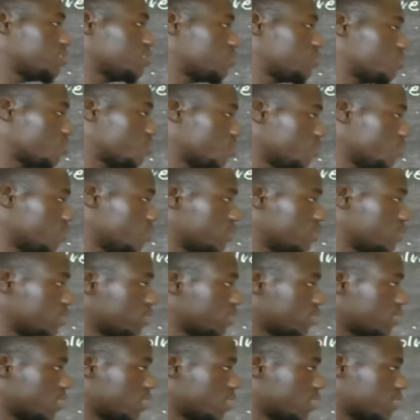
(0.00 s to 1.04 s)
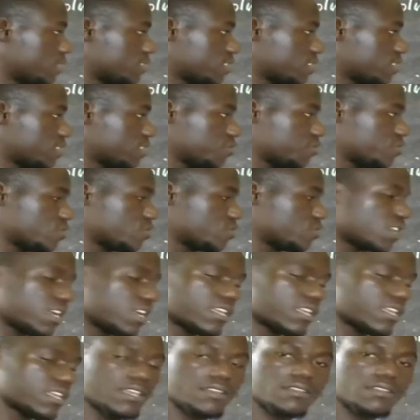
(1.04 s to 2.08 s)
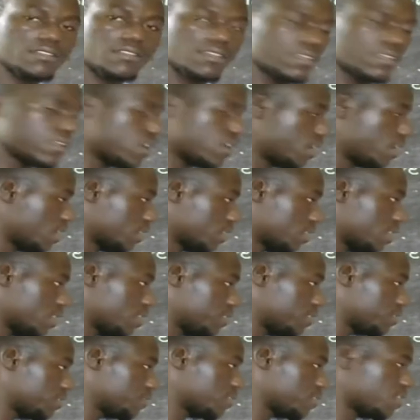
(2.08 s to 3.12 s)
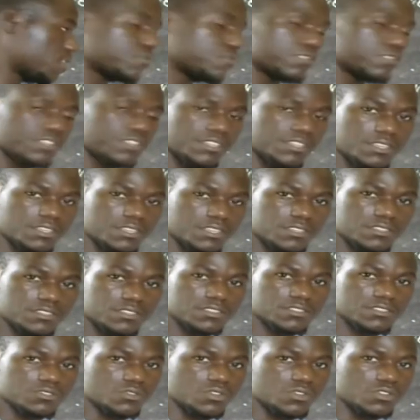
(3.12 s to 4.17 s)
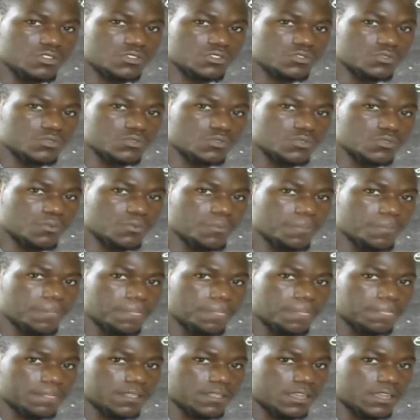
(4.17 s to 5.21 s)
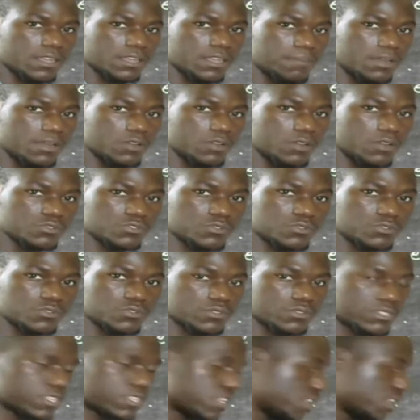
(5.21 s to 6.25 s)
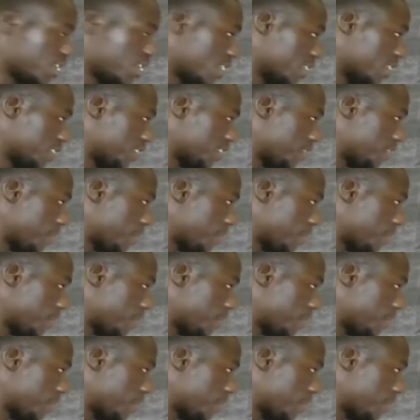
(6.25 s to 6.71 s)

two, then substitute again, and then everything is going to come out clearly.